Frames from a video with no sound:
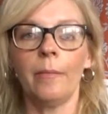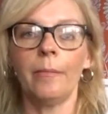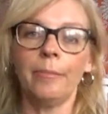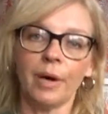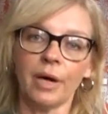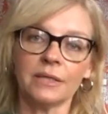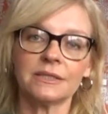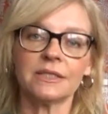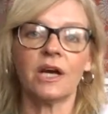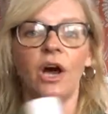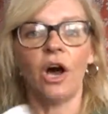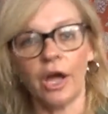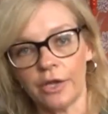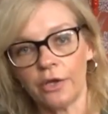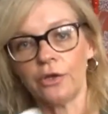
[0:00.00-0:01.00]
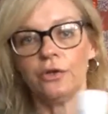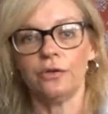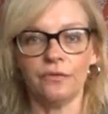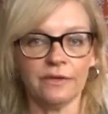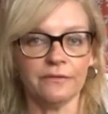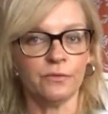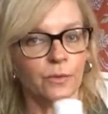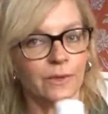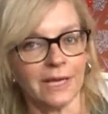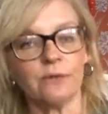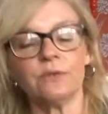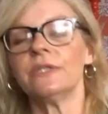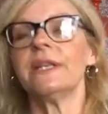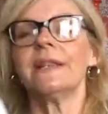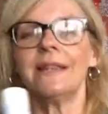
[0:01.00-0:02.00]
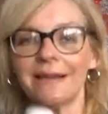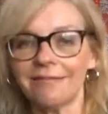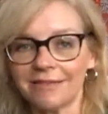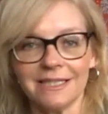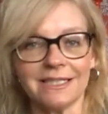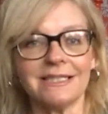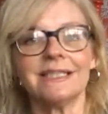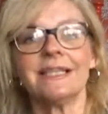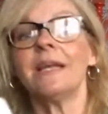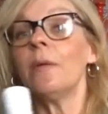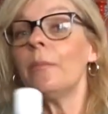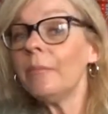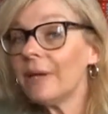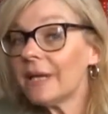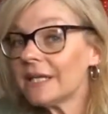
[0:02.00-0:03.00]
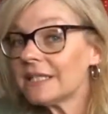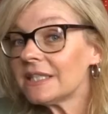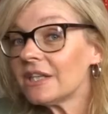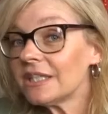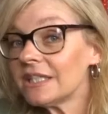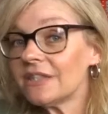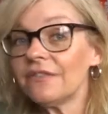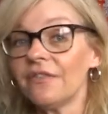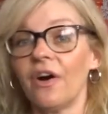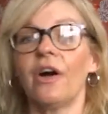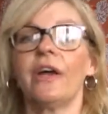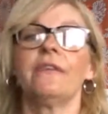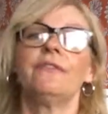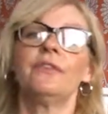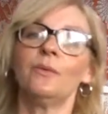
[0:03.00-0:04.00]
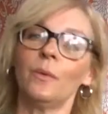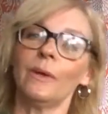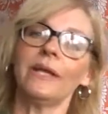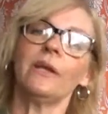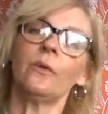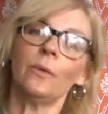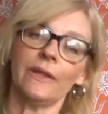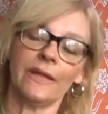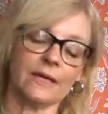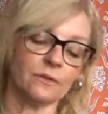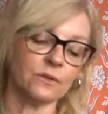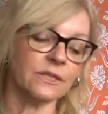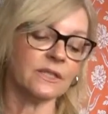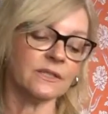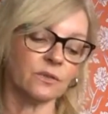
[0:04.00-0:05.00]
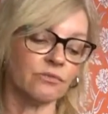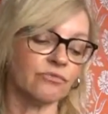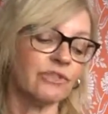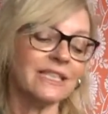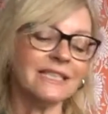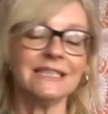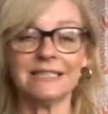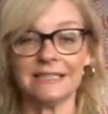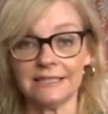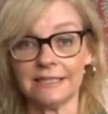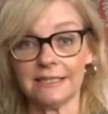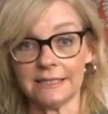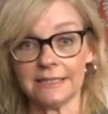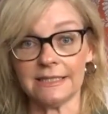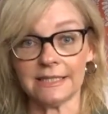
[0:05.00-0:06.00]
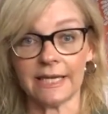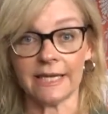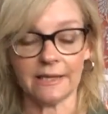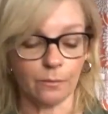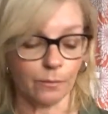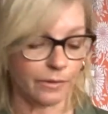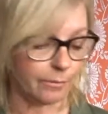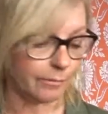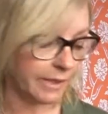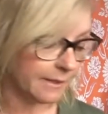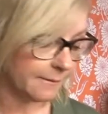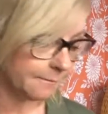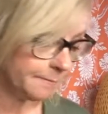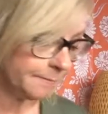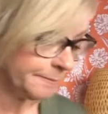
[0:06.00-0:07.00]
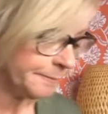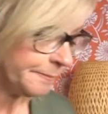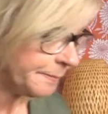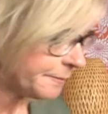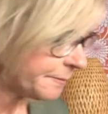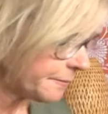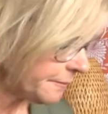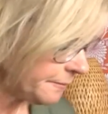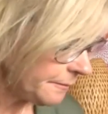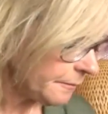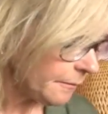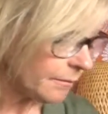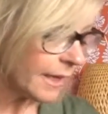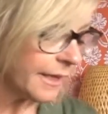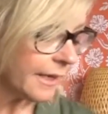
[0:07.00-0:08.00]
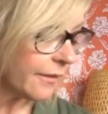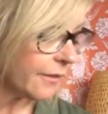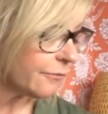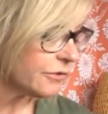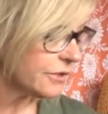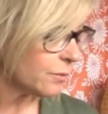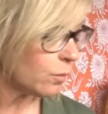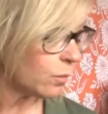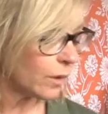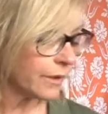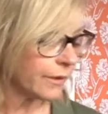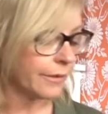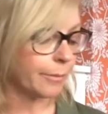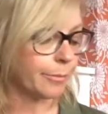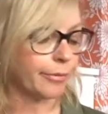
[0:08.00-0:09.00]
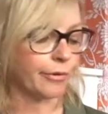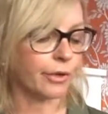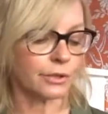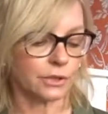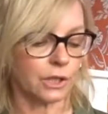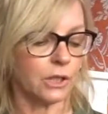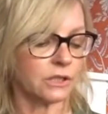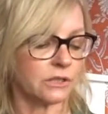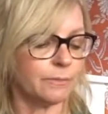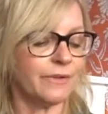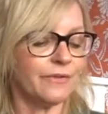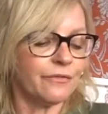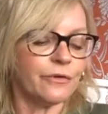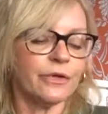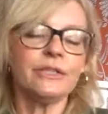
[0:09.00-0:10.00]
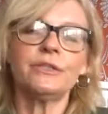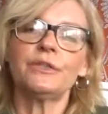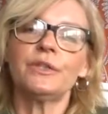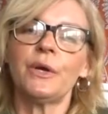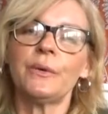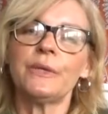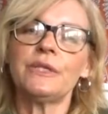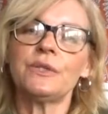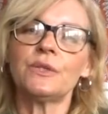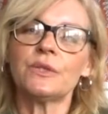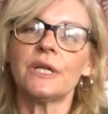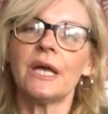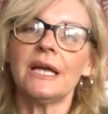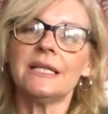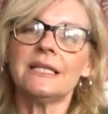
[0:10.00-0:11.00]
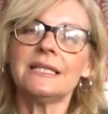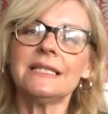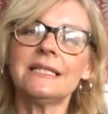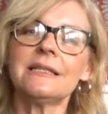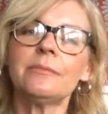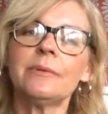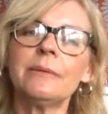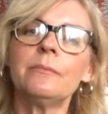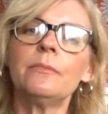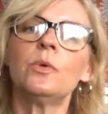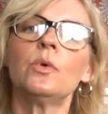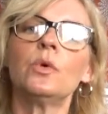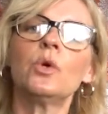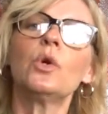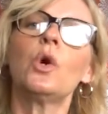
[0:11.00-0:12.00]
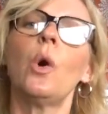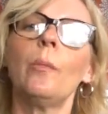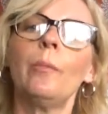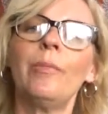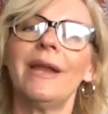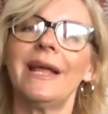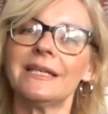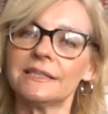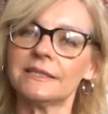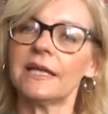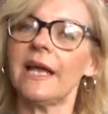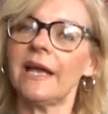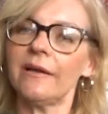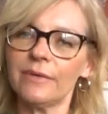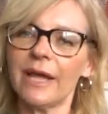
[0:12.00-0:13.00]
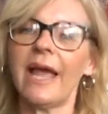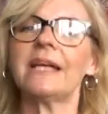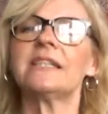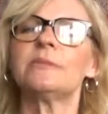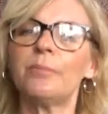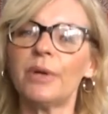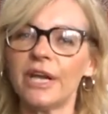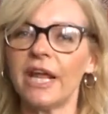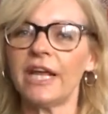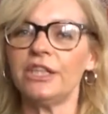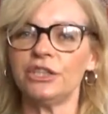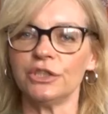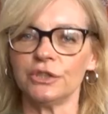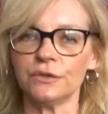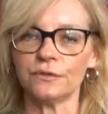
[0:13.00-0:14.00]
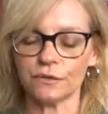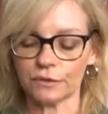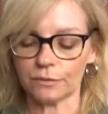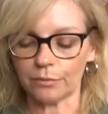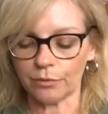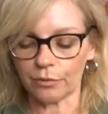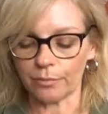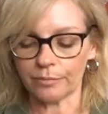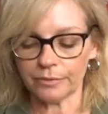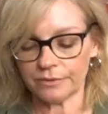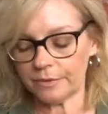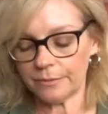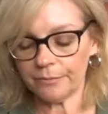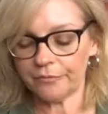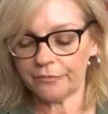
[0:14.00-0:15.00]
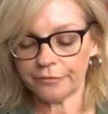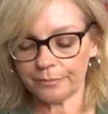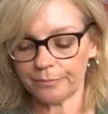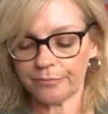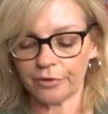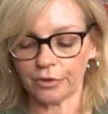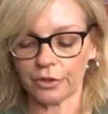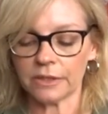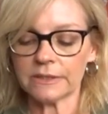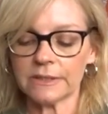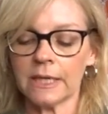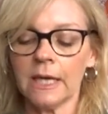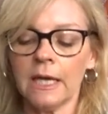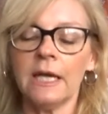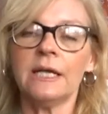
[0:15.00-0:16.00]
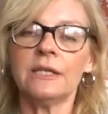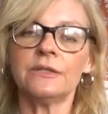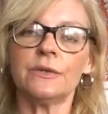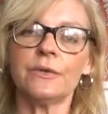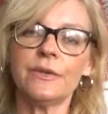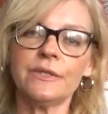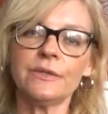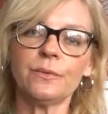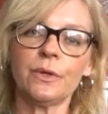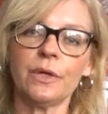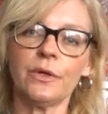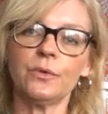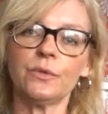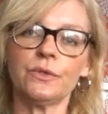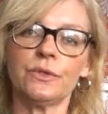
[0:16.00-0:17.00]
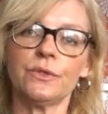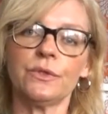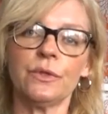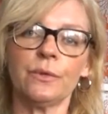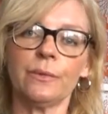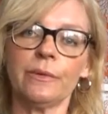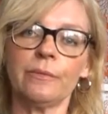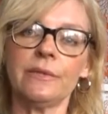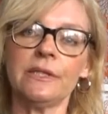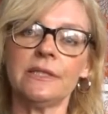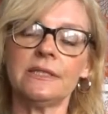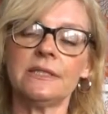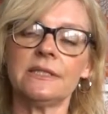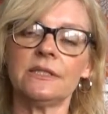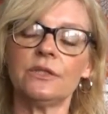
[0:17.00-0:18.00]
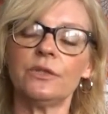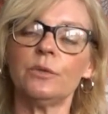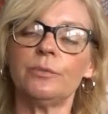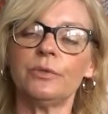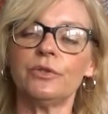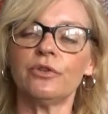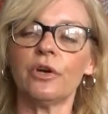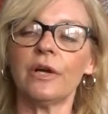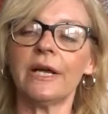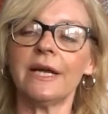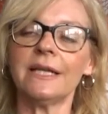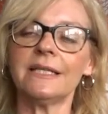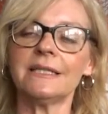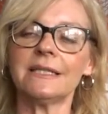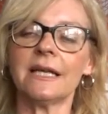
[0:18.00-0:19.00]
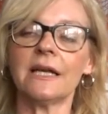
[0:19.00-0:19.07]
but I could have lived without it very easily because I survived the week without it, so I really didn't need to take it with me. Now, there is one other product before I just go into a little bit more complex explanations for some products. So this one I also took with me. This is a Superdrug, and it's their